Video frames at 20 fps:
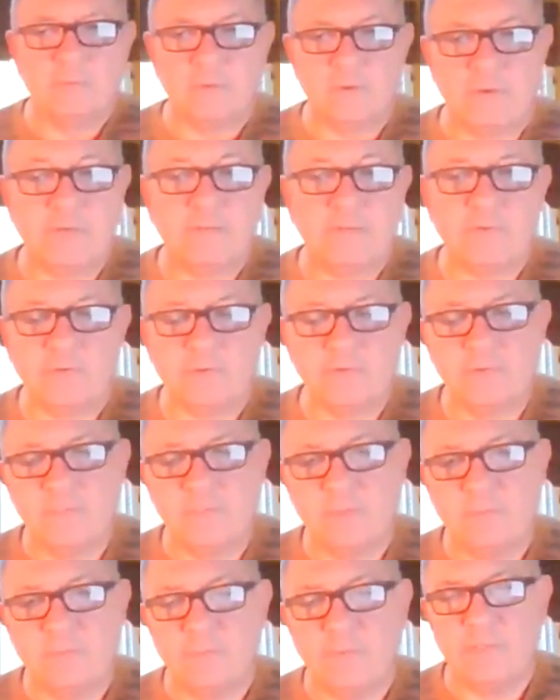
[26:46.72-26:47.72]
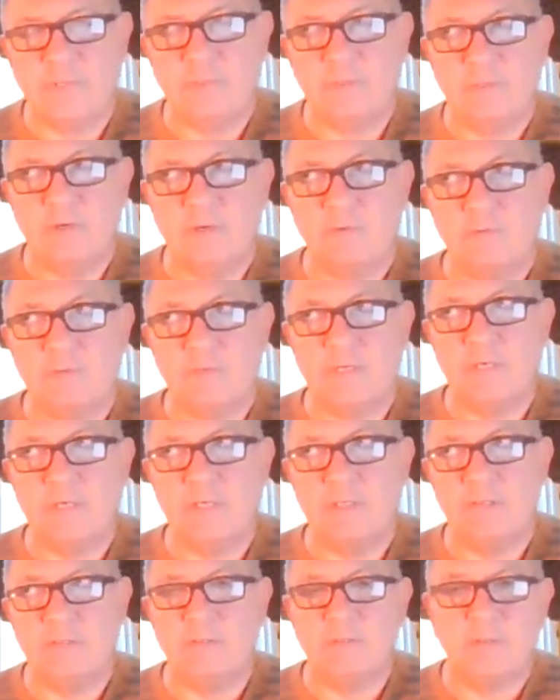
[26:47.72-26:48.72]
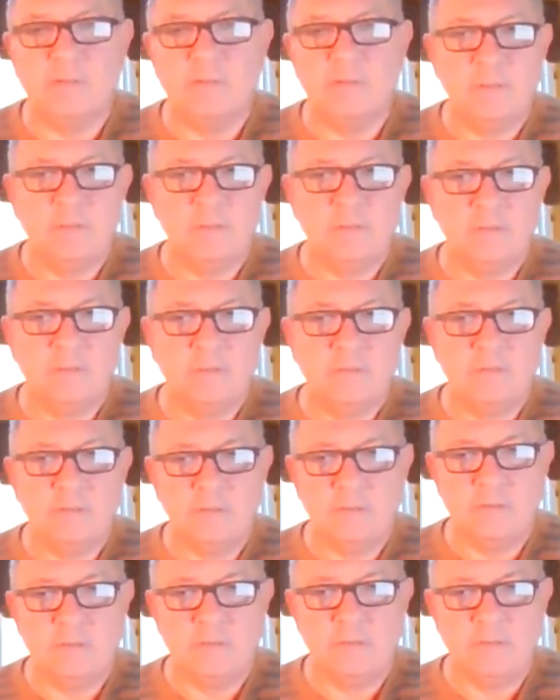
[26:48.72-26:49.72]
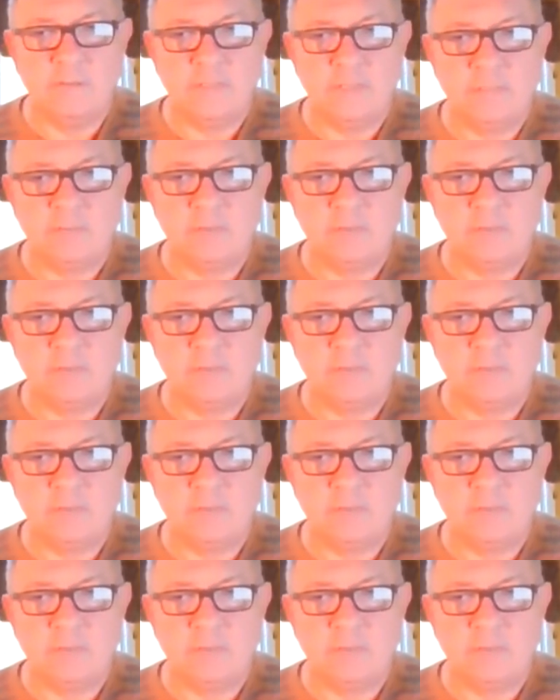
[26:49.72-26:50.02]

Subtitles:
or inversely, we don't need the